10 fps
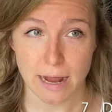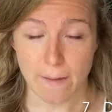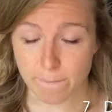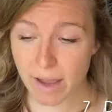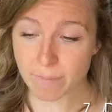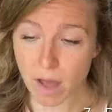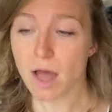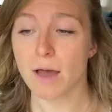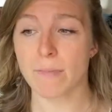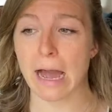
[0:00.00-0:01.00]
My
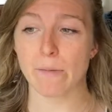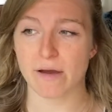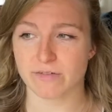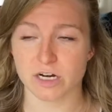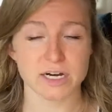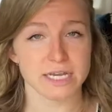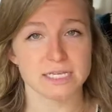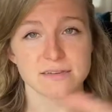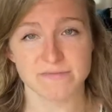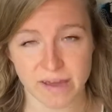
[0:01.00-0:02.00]
mom, however,
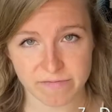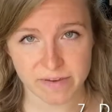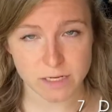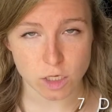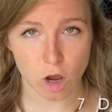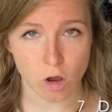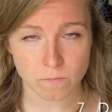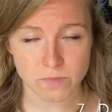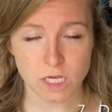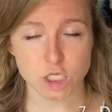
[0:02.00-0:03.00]
is 5 feet tall.